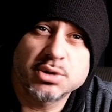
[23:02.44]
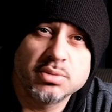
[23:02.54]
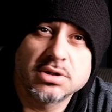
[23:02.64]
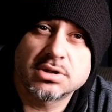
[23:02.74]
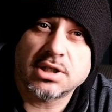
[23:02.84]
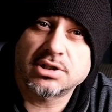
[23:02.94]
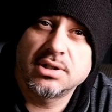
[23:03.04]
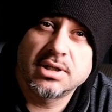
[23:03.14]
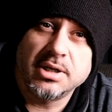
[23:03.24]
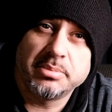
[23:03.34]
we trashed the
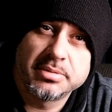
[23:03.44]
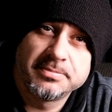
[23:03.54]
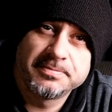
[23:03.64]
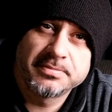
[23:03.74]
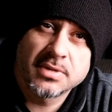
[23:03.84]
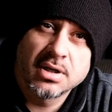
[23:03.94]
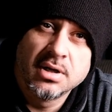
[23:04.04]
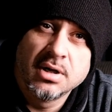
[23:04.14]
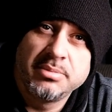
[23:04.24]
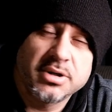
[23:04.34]
grip,
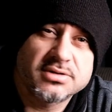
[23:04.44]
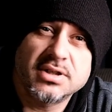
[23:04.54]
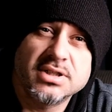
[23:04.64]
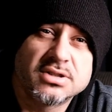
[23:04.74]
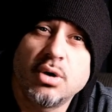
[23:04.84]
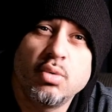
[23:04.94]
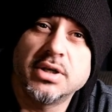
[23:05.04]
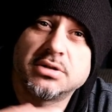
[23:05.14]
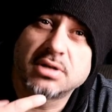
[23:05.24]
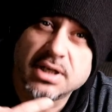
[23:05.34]
because there is no way
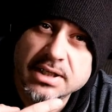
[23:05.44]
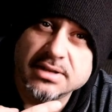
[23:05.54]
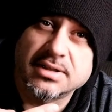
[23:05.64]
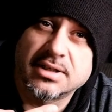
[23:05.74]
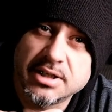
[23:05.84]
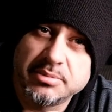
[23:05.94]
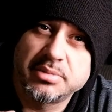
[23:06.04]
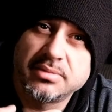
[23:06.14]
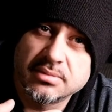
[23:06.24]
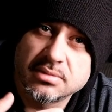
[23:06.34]
to clean the grip,
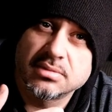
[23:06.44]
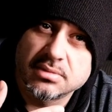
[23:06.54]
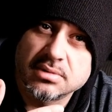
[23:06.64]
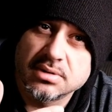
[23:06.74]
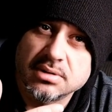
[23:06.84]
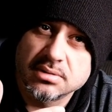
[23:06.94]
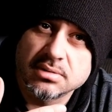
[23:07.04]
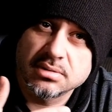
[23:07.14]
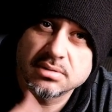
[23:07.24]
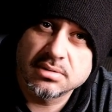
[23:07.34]

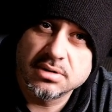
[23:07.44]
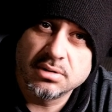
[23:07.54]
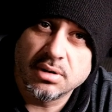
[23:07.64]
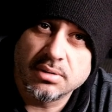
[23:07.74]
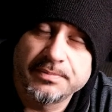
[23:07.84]
you know.